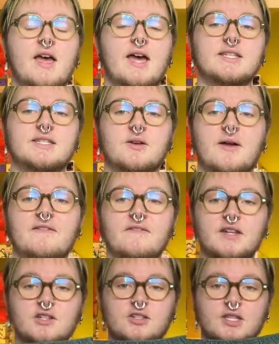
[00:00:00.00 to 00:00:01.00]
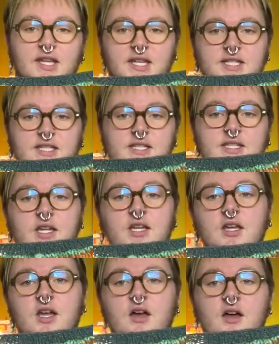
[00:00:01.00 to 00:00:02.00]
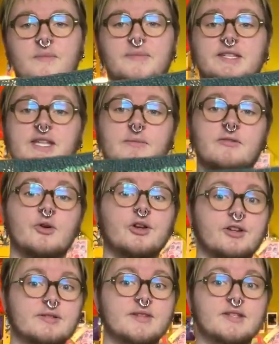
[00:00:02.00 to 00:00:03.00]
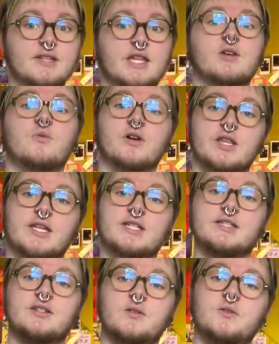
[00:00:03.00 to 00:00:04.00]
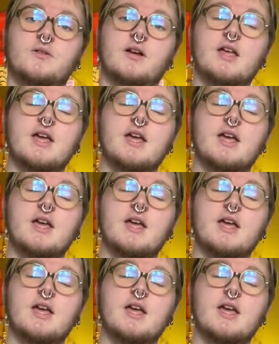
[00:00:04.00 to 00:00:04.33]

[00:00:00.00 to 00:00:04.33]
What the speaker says: And so I finished this the day before Christmas, and then wore this to